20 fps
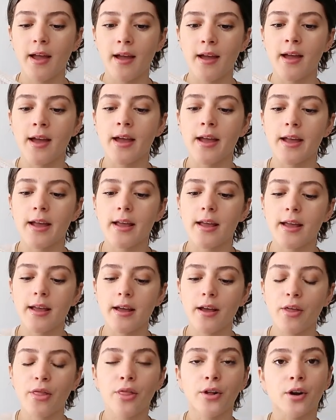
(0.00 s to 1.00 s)

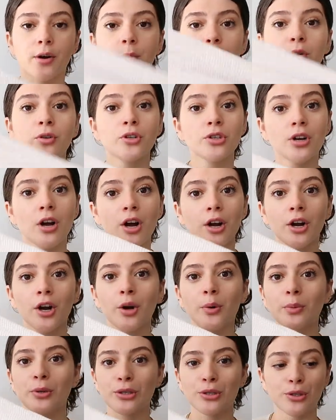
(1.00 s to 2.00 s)
a thermal
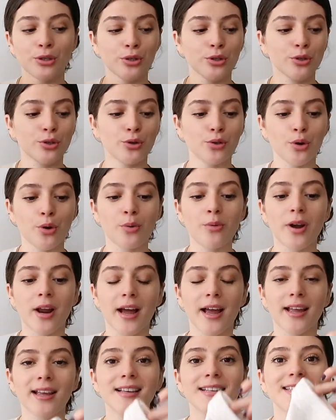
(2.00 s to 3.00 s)
jogger, which is so
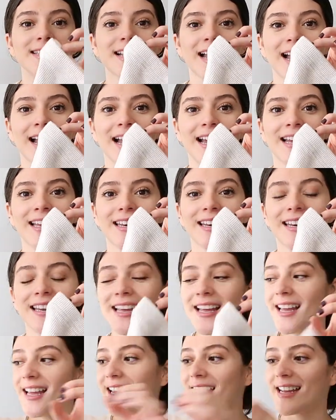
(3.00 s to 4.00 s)
nice. And
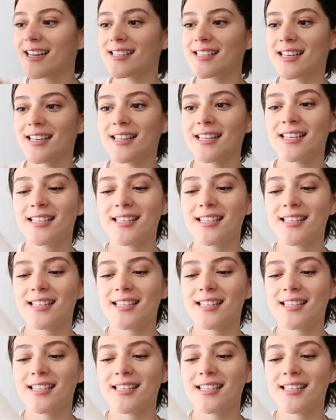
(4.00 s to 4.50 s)
it's in